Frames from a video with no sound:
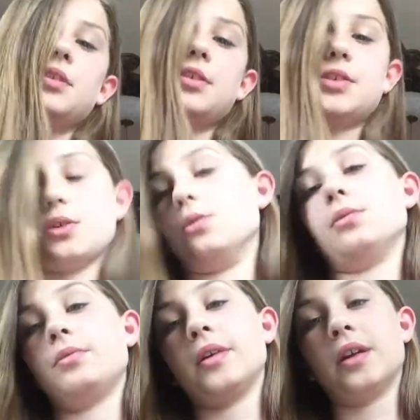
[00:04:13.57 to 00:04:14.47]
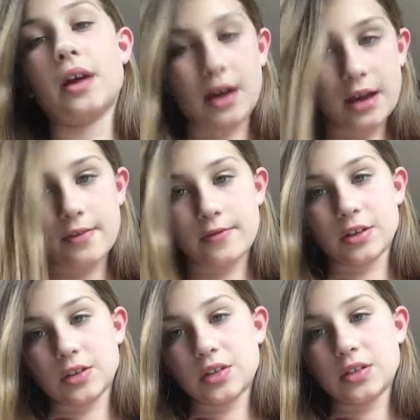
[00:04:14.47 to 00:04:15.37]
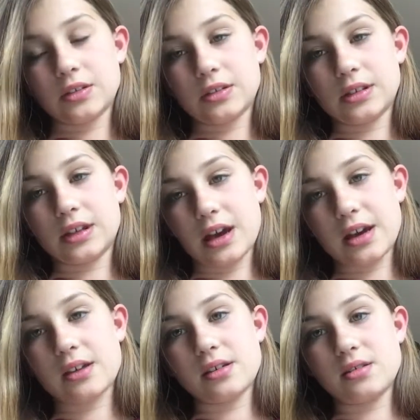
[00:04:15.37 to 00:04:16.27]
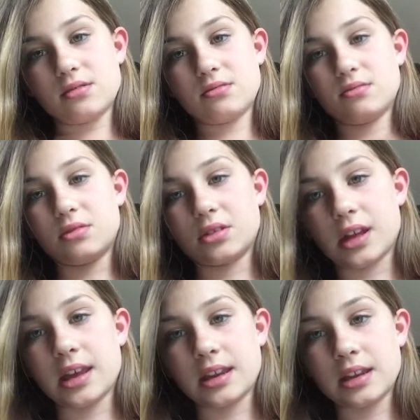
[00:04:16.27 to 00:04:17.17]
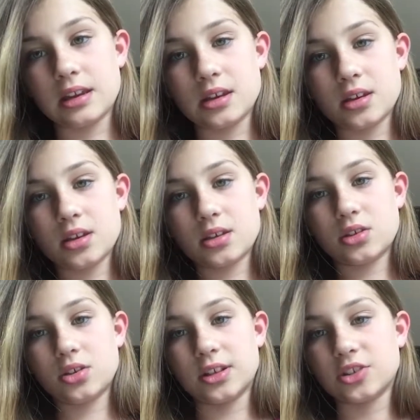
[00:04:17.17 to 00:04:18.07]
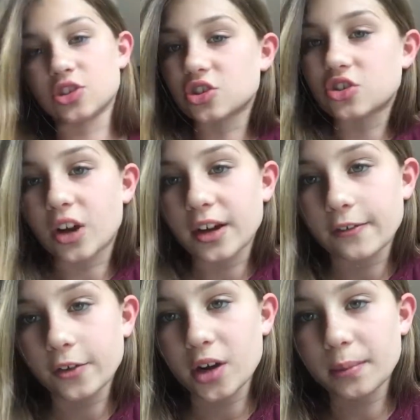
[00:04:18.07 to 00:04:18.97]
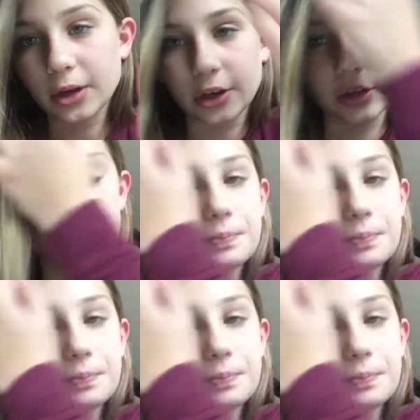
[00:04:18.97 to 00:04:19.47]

So then I feel, then I look like an idiot, like just trying to frame her.